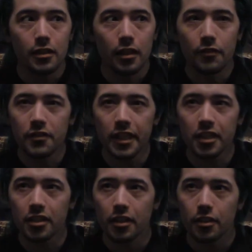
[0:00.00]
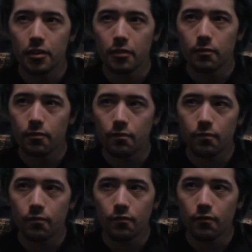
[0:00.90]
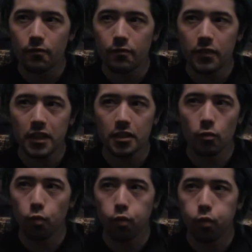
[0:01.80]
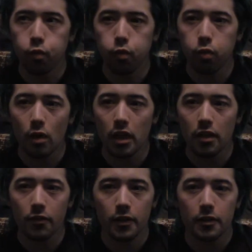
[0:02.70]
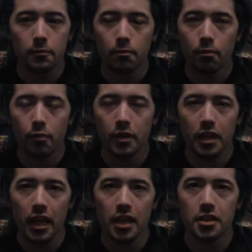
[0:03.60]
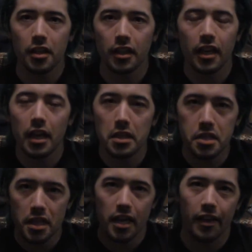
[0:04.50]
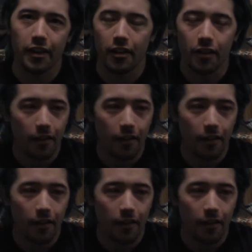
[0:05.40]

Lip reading: confliction, your conviction, whatever the agent guy said,